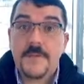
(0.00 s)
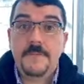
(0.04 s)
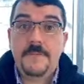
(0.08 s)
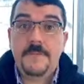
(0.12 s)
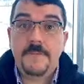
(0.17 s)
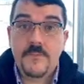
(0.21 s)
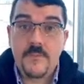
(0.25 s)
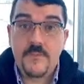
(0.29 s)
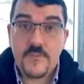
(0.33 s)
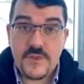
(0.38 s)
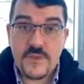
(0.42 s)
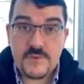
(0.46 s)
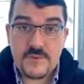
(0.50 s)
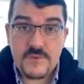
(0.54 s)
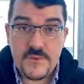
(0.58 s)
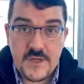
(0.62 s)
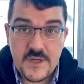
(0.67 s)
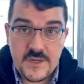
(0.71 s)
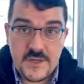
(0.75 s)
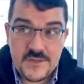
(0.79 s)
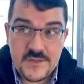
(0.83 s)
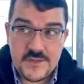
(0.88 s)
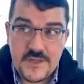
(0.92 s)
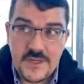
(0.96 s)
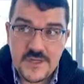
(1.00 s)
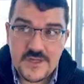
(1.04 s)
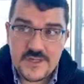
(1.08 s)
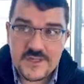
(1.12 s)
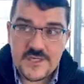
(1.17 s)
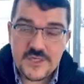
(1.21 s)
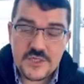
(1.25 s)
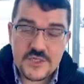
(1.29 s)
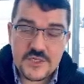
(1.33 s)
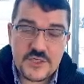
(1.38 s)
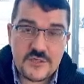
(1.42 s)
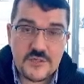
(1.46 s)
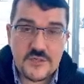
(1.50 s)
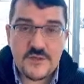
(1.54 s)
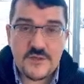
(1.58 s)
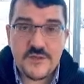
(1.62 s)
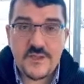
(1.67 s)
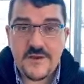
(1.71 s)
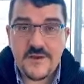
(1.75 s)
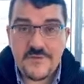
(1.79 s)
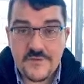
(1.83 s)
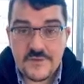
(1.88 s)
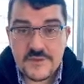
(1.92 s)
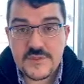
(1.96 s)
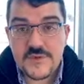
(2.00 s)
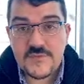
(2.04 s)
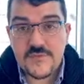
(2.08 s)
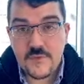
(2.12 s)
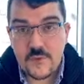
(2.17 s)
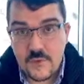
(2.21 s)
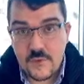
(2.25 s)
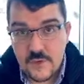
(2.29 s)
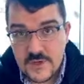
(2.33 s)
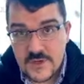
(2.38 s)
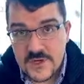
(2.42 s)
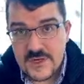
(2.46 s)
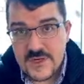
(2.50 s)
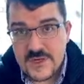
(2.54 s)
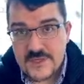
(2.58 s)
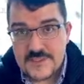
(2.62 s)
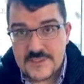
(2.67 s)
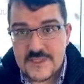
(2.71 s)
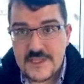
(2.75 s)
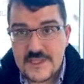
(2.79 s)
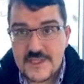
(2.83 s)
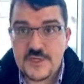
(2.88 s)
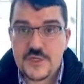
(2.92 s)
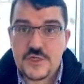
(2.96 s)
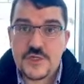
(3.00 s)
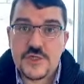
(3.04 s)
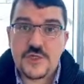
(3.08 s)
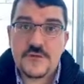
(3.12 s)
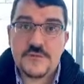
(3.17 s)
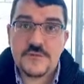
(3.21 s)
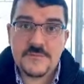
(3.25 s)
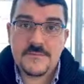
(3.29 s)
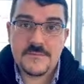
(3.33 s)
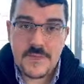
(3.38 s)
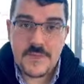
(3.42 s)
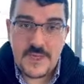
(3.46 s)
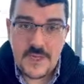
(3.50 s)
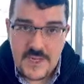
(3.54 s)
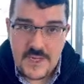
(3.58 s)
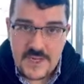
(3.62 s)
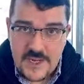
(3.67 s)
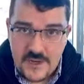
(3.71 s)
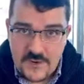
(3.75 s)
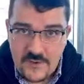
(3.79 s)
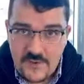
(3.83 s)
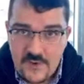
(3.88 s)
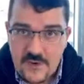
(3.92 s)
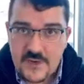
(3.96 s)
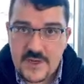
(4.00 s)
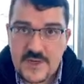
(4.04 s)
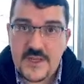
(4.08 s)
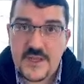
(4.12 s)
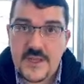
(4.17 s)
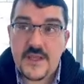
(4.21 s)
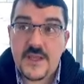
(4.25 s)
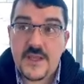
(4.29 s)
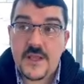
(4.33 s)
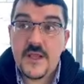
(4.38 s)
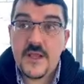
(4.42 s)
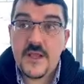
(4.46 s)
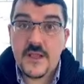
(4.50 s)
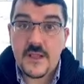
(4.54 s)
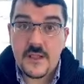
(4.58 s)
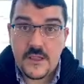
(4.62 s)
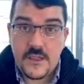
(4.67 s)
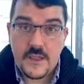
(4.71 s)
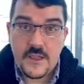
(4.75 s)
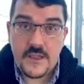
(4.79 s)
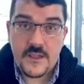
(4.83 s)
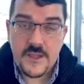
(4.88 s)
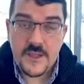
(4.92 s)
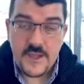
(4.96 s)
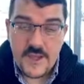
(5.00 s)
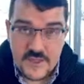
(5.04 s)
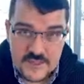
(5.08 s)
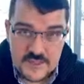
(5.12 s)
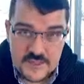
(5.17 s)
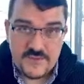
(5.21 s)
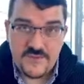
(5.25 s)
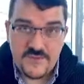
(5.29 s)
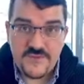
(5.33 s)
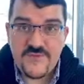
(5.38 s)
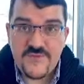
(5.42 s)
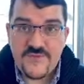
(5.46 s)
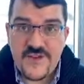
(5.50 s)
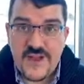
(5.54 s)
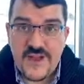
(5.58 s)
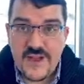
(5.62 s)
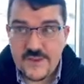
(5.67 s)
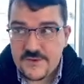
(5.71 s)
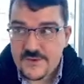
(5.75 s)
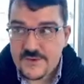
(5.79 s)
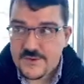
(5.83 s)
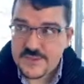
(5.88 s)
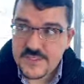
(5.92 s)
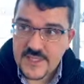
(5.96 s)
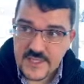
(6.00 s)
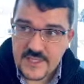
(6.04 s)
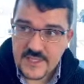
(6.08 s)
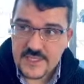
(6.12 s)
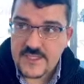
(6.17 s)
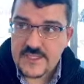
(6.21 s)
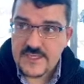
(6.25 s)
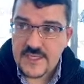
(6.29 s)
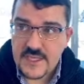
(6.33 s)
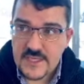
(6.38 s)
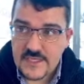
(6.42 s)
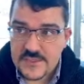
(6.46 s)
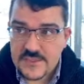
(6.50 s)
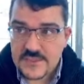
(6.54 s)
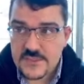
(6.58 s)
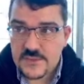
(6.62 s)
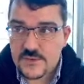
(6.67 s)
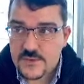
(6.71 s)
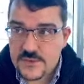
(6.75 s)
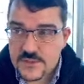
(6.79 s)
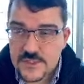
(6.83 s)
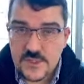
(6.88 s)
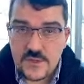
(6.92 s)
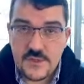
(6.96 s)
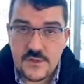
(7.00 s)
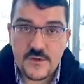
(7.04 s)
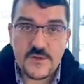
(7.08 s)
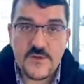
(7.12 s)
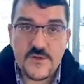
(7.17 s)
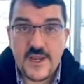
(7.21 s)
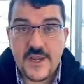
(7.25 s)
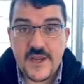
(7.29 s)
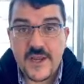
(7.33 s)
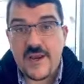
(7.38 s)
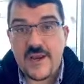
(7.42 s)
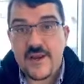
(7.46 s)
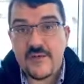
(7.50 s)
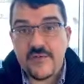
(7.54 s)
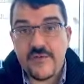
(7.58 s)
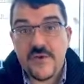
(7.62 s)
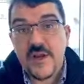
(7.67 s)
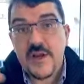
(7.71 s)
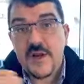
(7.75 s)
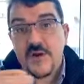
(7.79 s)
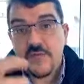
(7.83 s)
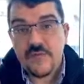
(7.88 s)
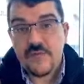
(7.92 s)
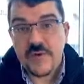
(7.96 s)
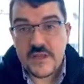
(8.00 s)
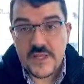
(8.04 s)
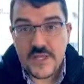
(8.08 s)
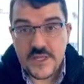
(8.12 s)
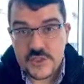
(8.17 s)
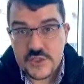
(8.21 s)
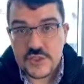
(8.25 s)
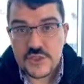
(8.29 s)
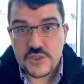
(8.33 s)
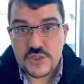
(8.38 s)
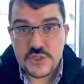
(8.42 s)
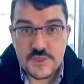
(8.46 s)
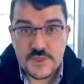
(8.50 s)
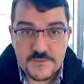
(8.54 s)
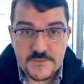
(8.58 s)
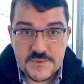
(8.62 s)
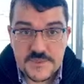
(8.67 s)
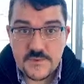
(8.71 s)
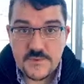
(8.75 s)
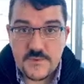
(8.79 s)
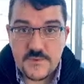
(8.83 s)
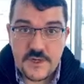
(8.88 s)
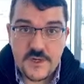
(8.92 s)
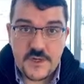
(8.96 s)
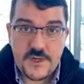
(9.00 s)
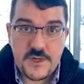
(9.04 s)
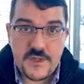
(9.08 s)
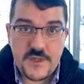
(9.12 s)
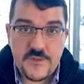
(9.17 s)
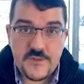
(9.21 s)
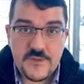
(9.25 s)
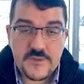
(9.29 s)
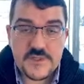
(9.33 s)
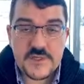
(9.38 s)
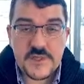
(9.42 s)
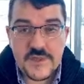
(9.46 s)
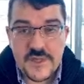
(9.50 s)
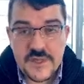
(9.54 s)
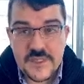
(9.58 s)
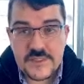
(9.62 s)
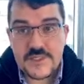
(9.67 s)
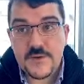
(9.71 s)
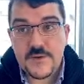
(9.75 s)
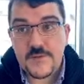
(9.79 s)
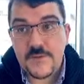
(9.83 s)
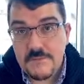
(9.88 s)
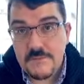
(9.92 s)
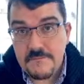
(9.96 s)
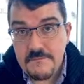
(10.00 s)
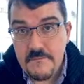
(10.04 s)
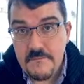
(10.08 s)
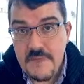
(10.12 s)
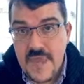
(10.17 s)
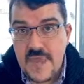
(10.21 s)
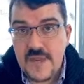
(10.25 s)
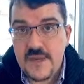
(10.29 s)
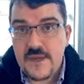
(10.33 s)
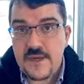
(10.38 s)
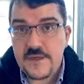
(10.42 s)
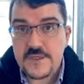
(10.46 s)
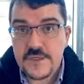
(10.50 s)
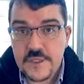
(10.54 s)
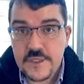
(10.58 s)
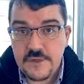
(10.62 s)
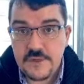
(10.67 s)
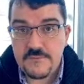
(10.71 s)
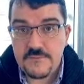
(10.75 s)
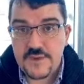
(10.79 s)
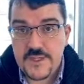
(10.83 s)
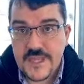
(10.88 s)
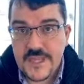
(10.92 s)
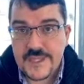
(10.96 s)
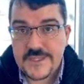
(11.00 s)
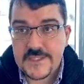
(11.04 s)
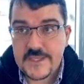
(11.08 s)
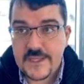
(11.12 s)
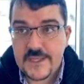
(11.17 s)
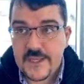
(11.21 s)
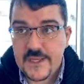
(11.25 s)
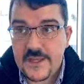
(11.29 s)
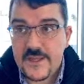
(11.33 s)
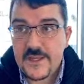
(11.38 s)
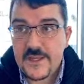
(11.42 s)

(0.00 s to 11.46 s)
With additional levels of organization, hierarchy, lots of files that contain source code that have relationships to one another. So that's how we manage complexity